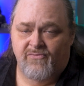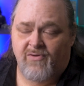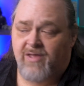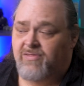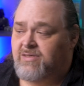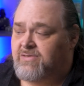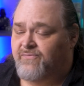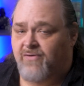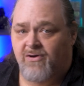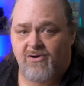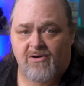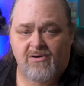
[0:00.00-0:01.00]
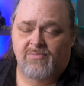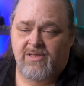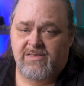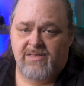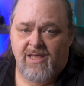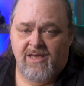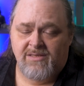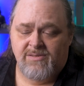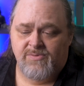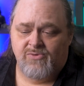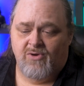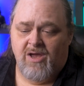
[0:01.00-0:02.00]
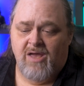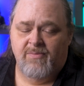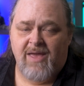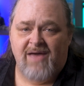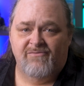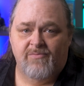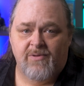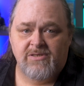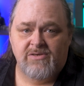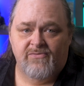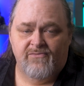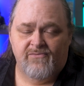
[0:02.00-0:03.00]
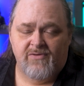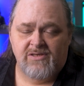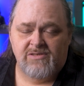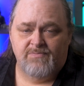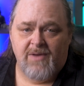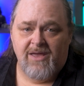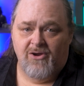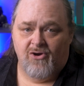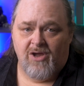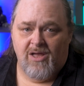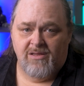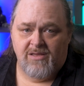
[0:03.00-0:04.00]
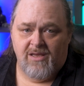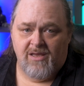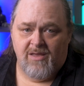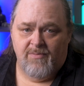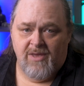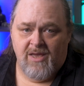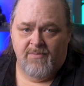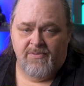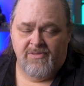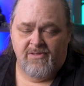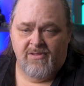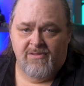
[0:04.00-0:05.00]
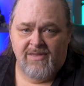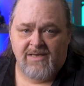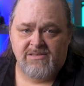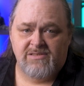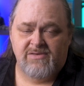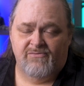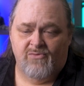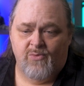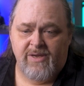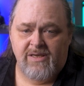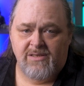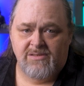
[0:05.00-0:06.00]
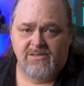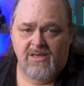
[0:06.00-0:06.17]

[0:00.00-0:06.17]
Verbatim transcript: If you've gotten this far, please like and subscribe. I have a bunch of Aspire content coming up in the next several weeks.